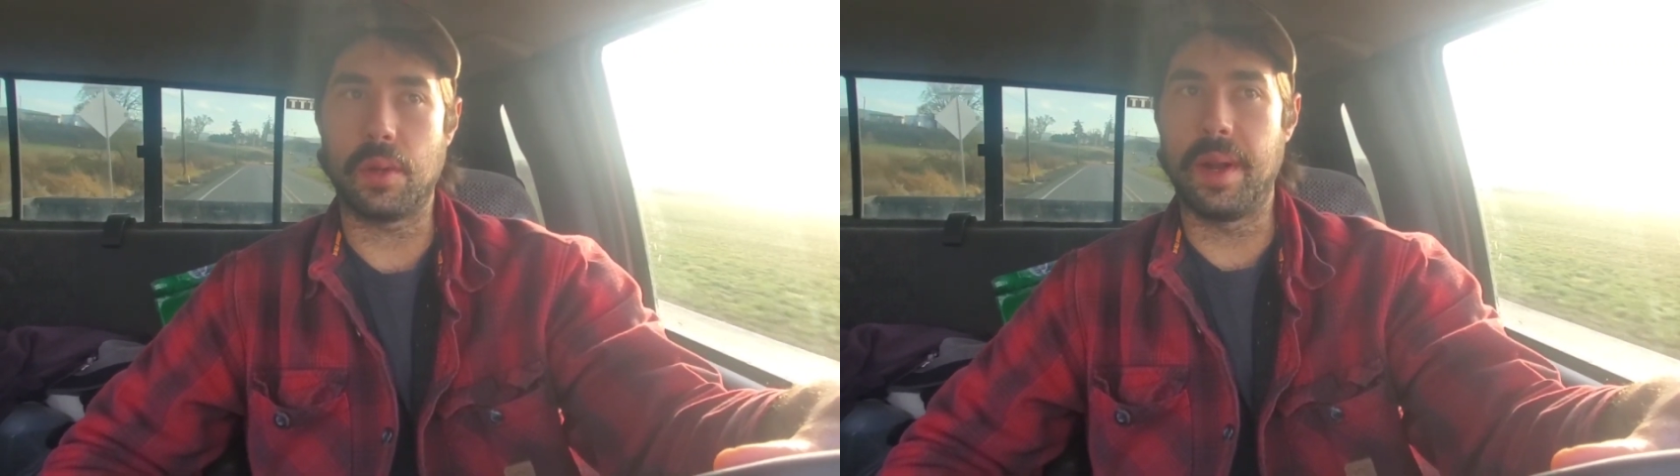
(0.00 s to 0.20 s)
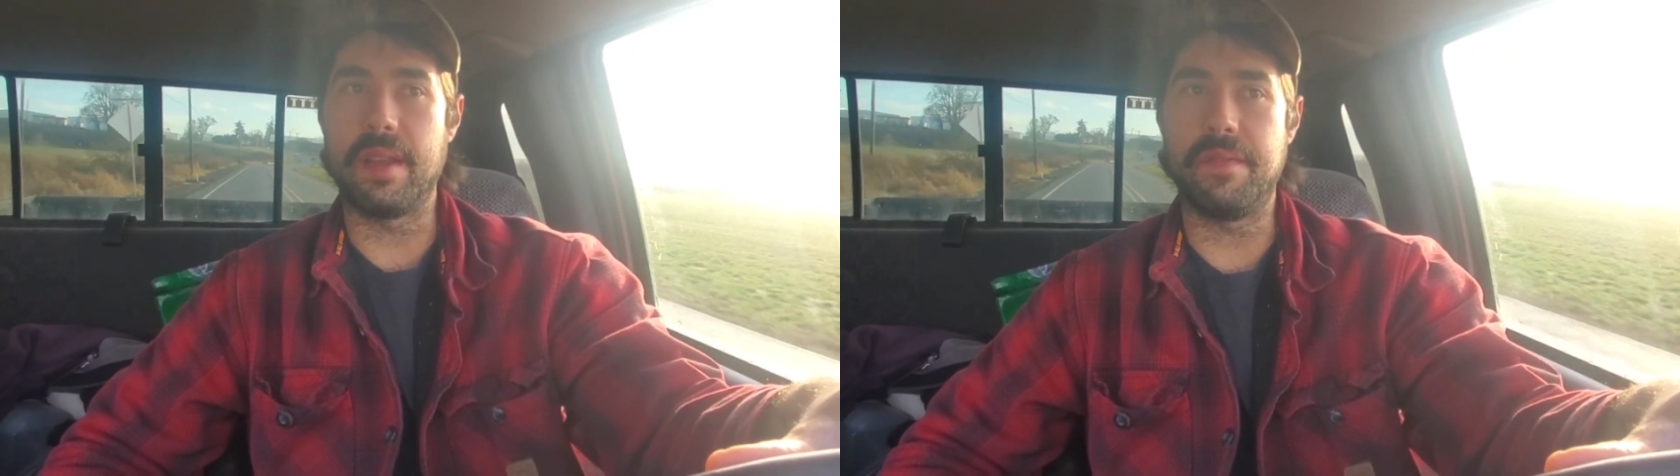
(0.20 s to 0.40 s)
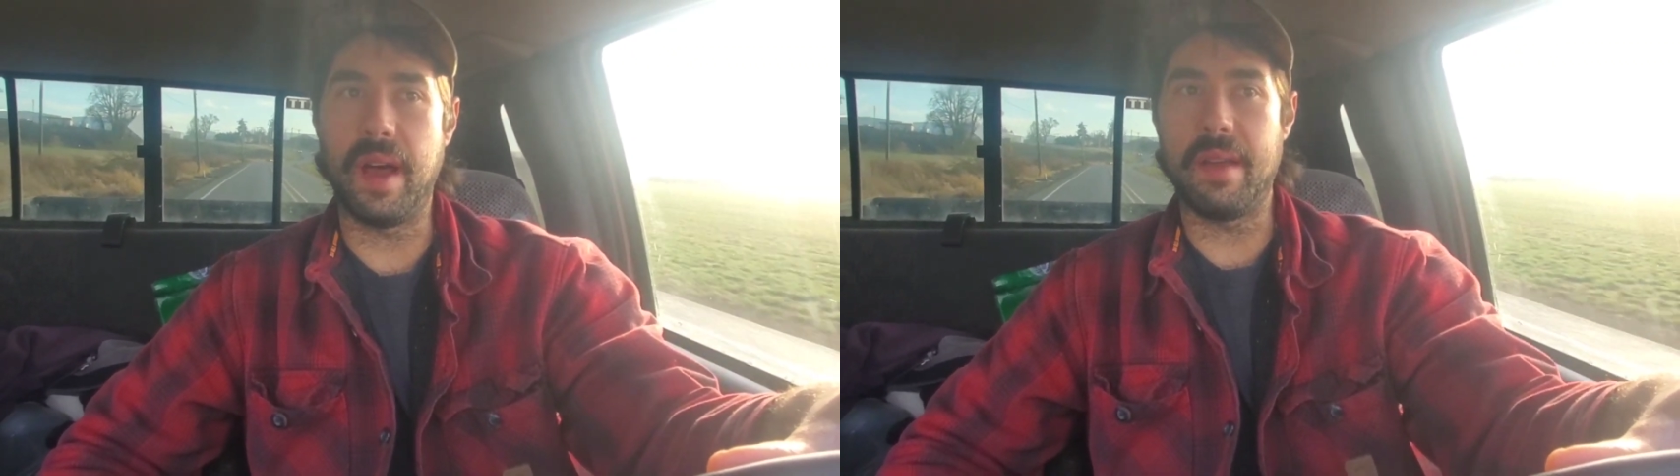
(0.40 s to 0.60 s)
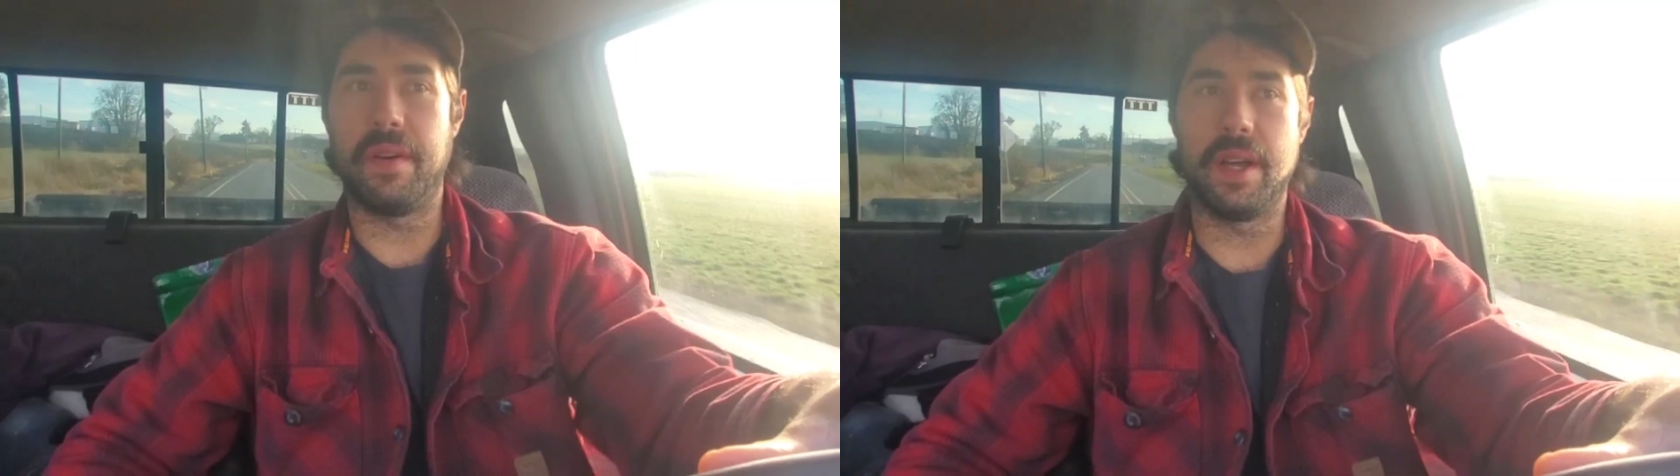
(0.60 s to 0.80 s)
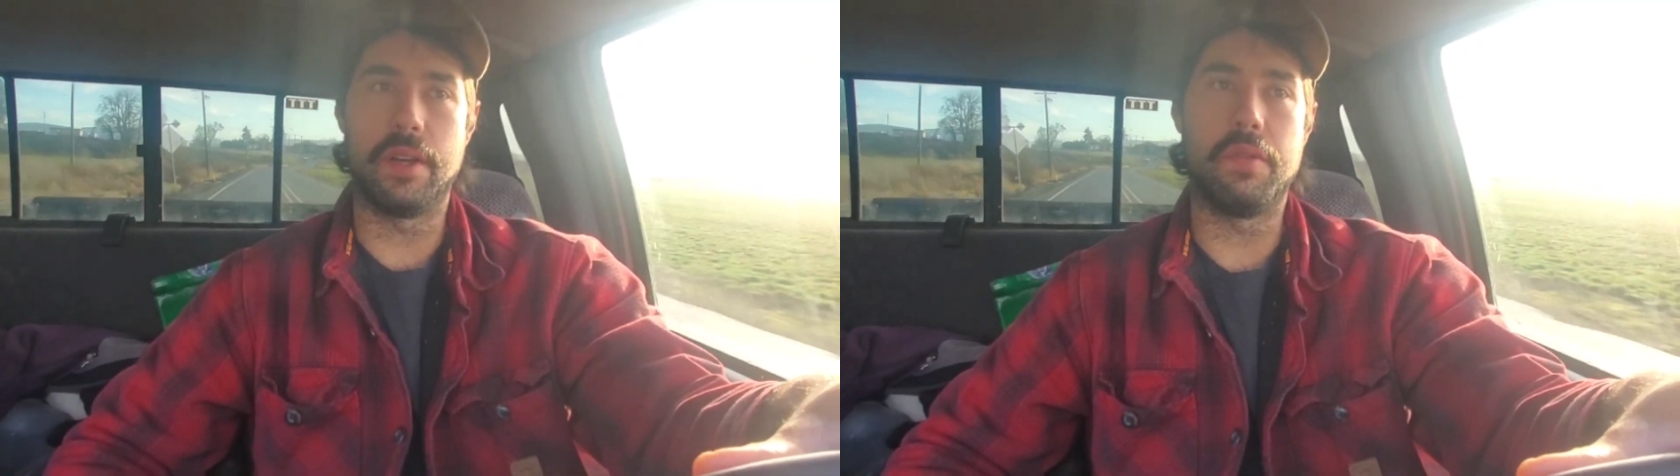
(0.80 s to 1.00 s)

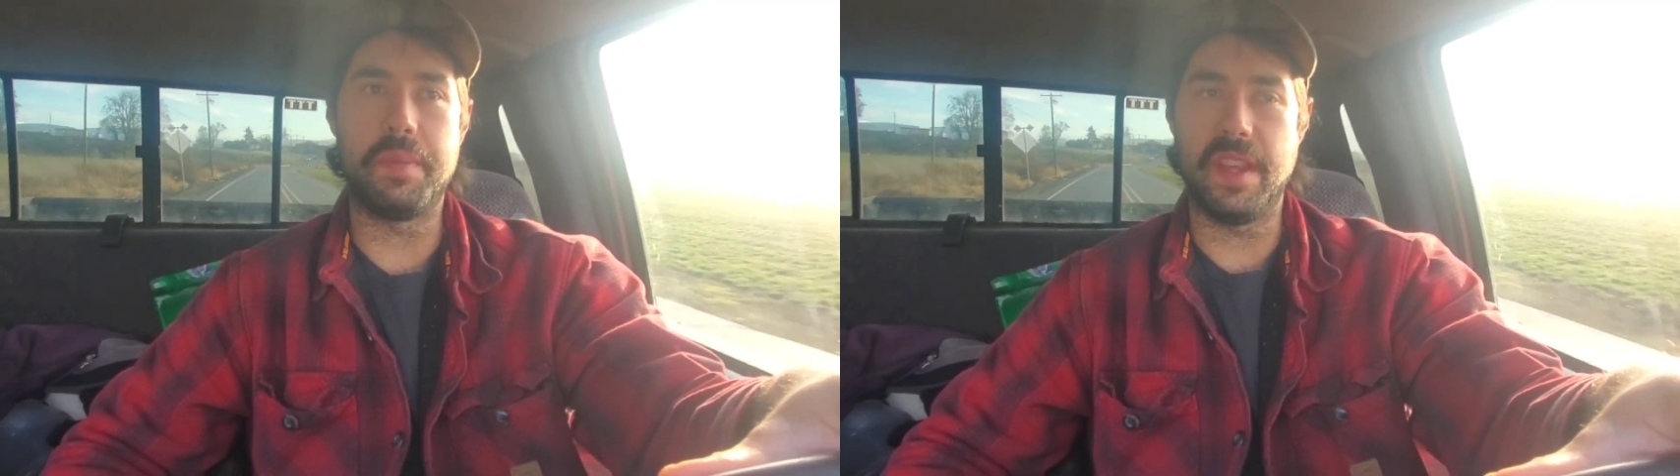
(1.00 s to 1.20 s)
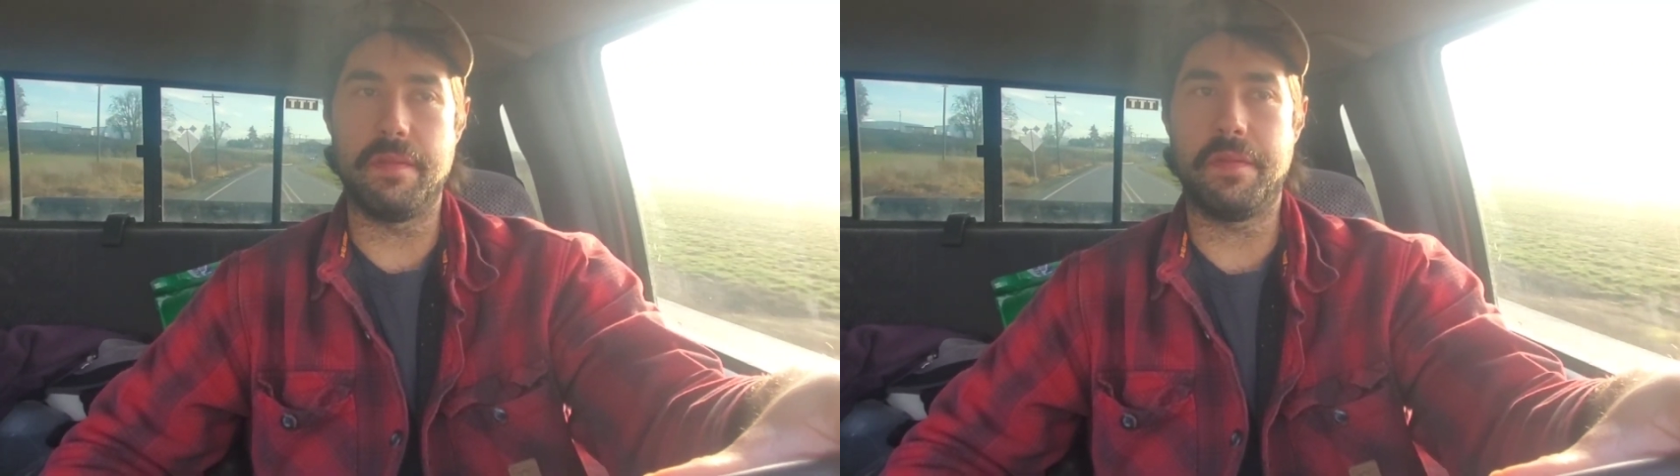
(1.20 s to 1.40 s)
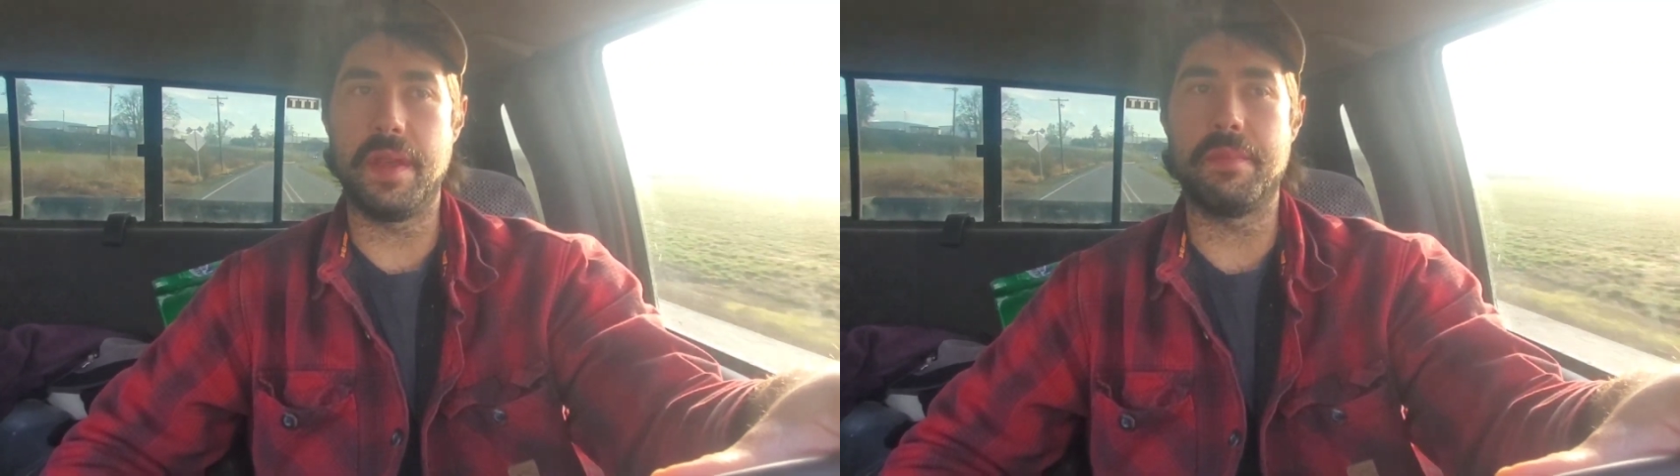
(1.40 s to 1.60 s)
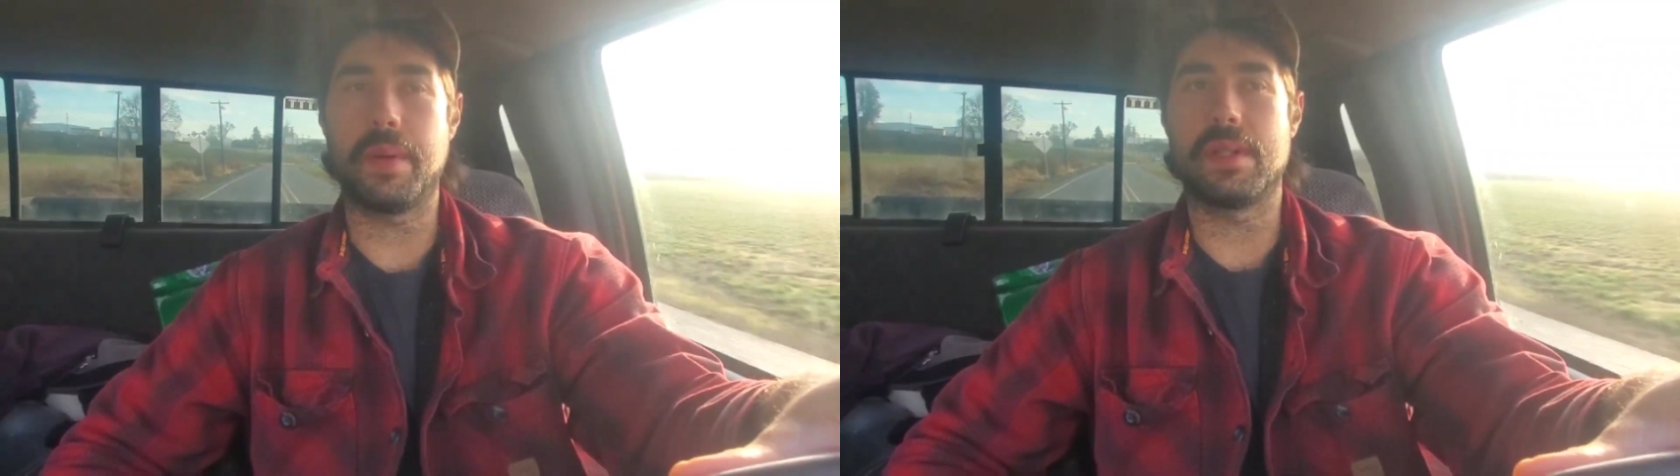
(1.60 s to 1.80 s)
2500 feet